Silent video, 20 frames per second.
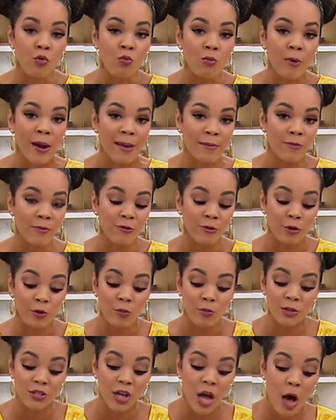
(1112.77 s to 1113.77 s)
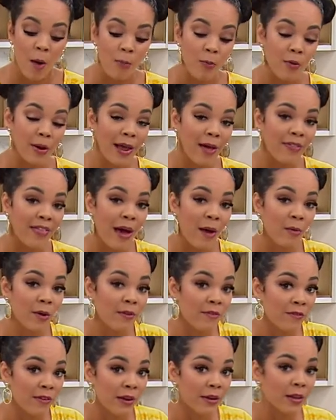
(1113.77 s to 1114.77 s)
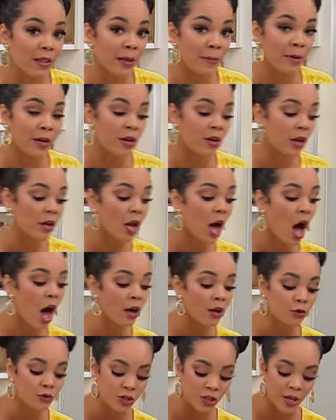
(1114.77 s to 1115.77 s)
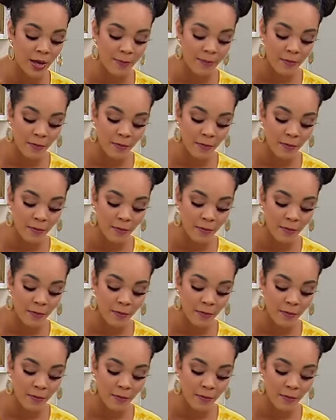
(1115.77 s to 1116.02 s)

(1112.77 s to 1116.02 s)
Great grapefruit, which I'll point out that one very limited on auto ship.